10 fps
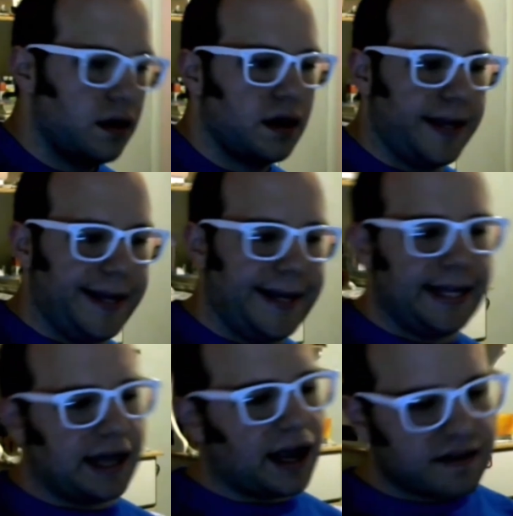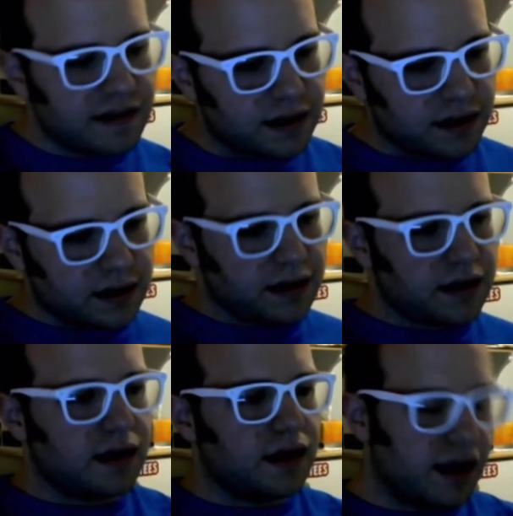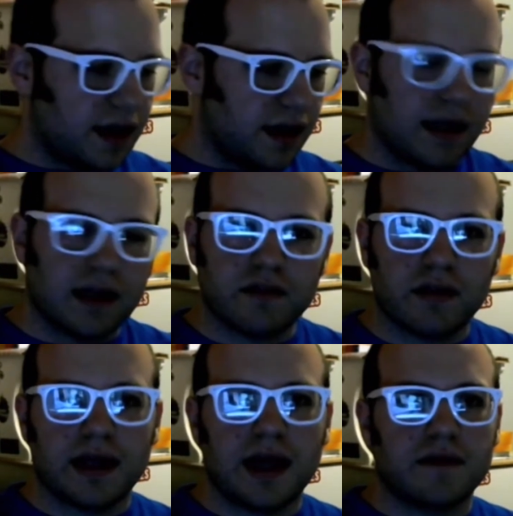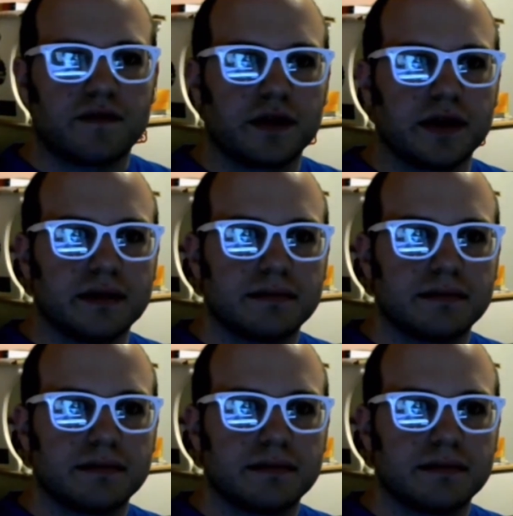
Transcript: And that's it. That's all I got for you.